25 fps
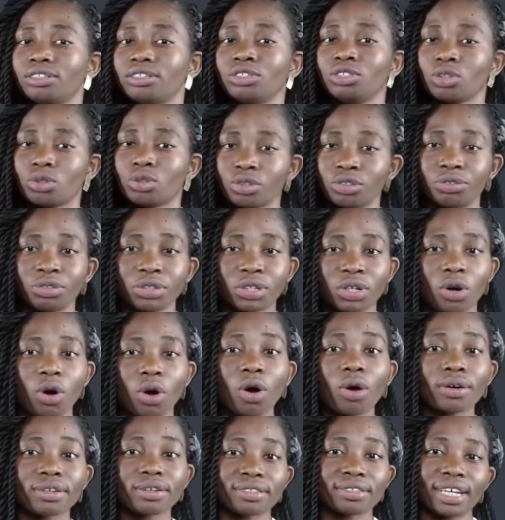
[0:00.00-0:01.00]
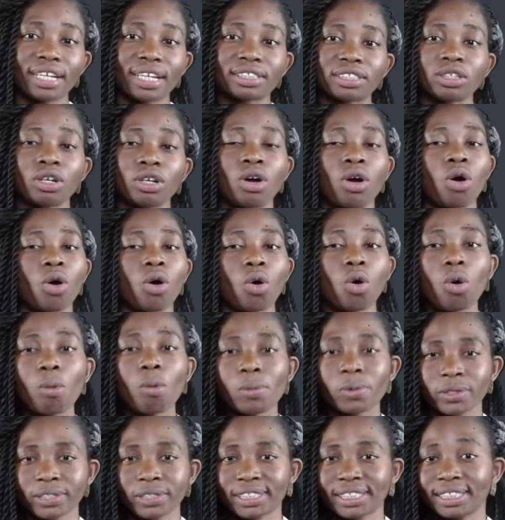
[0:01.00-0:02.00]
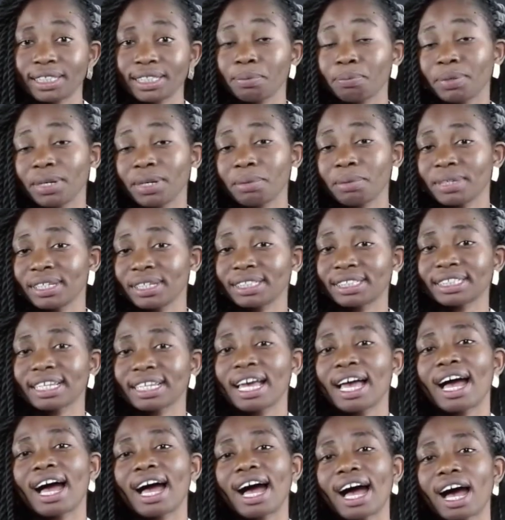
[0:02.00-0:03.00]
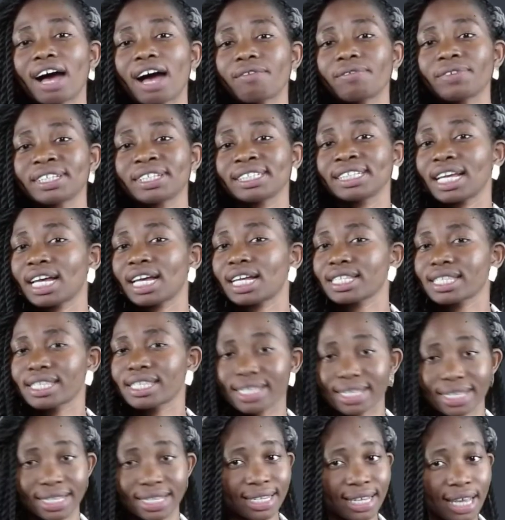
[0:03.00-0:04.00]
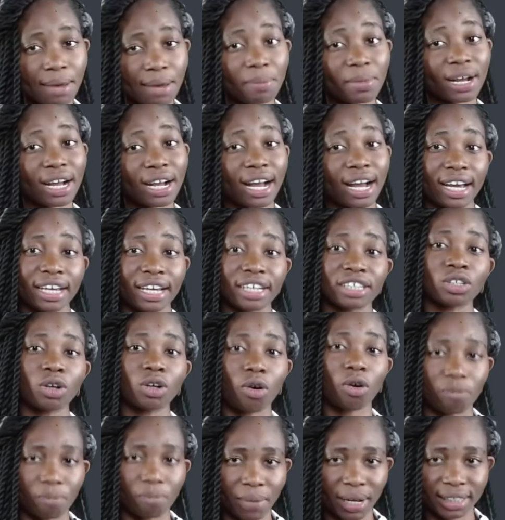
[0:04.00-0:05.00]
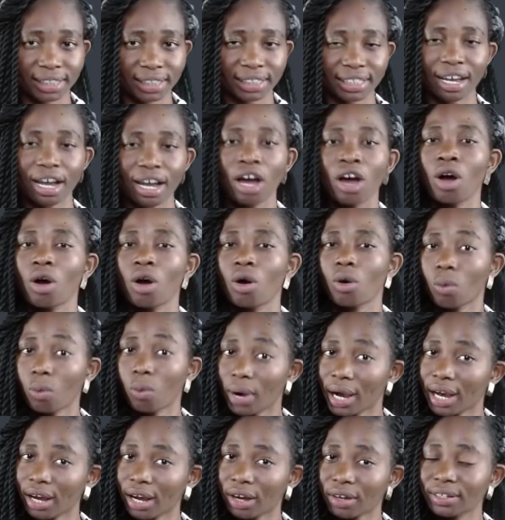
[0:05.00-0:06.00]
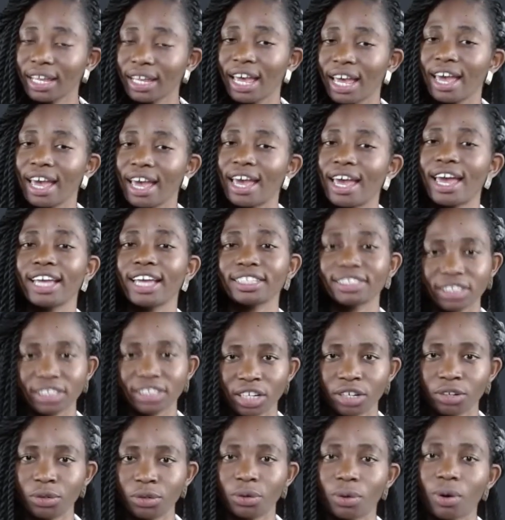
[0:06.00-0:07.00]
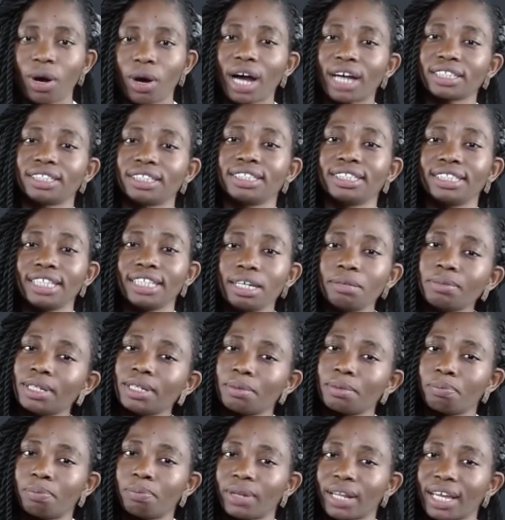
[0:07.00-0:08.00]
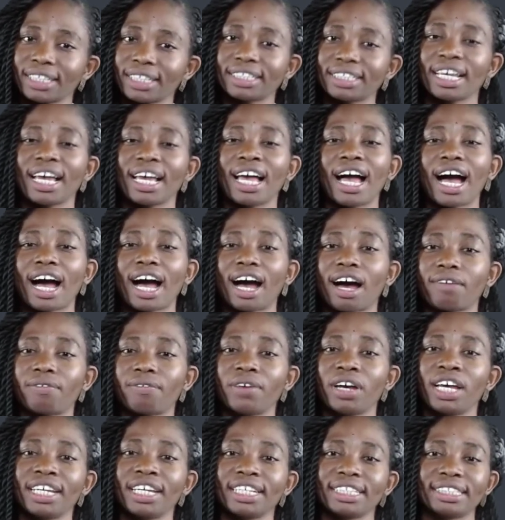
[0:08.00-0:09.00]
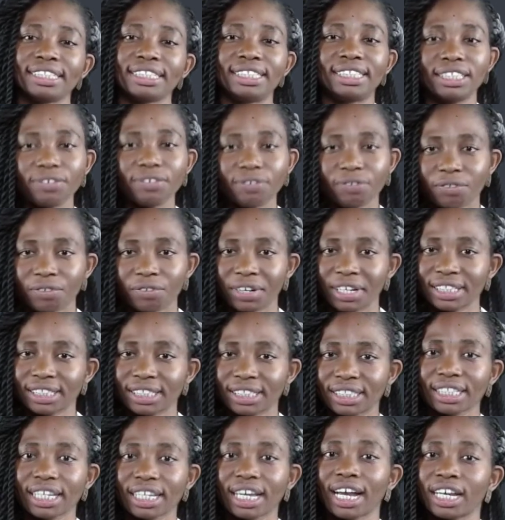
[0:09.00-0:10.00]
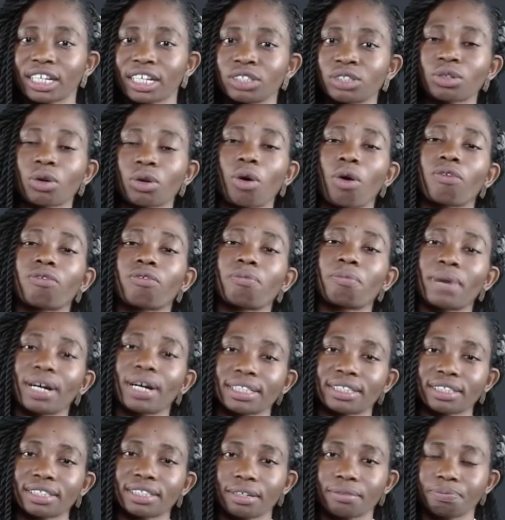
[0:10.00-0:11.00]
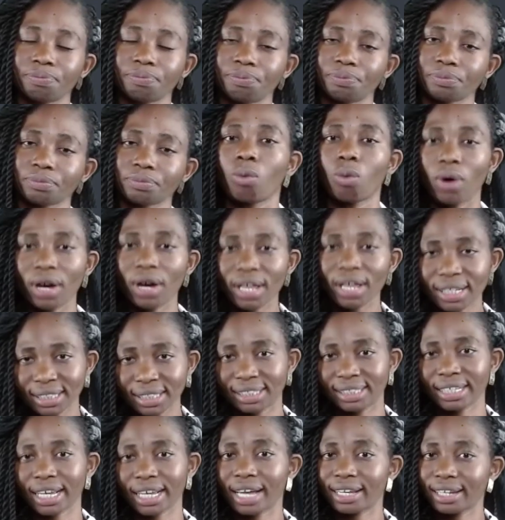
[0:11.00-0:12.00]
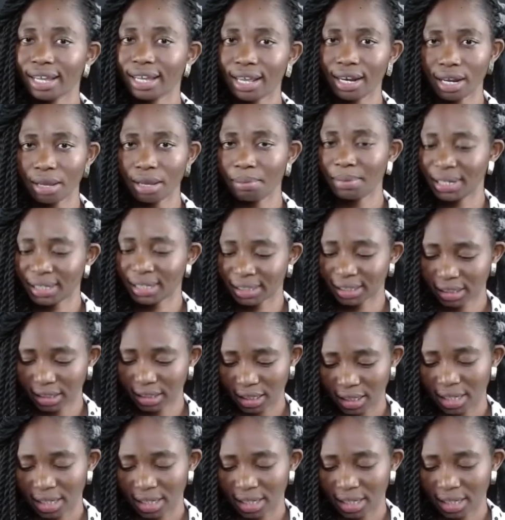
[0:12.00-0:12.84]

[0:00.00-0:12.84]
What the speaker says: You could recall that homo simply means having the same kind of matter, while hetero, as the name implies, have different kinds of matter. What is an element?